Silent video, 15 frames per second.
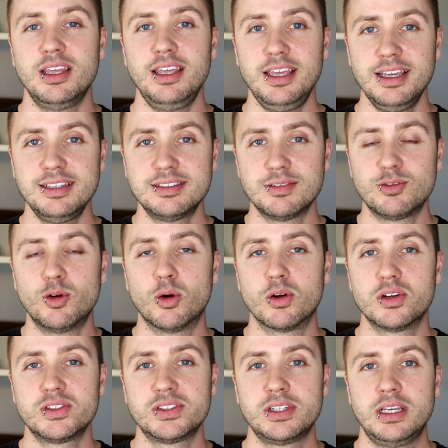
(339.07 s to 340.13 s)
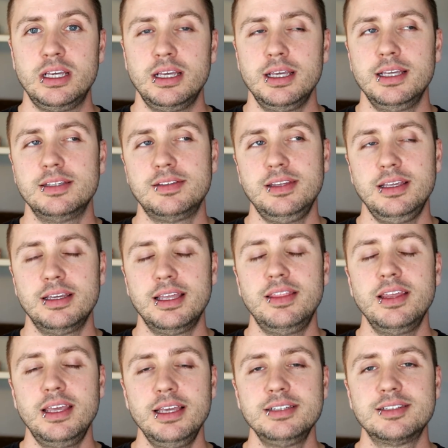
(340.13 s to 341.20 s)
Higgs, of course, is the,
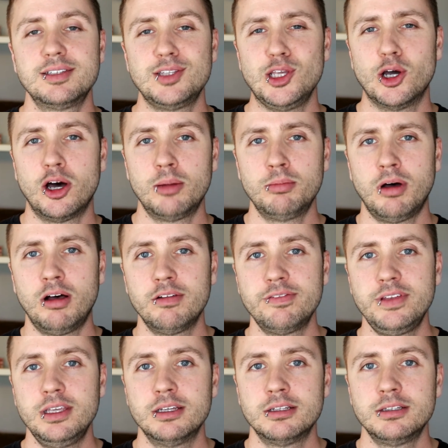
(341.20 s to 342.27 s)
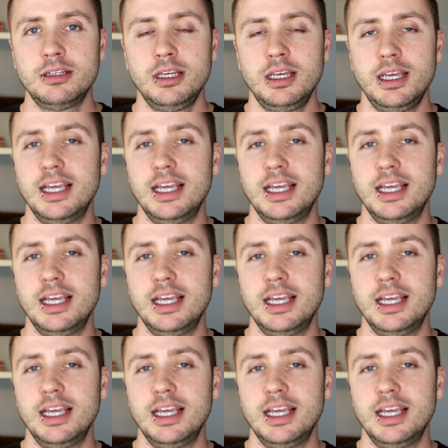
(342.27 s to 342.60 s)
the Higgs is the oddball field.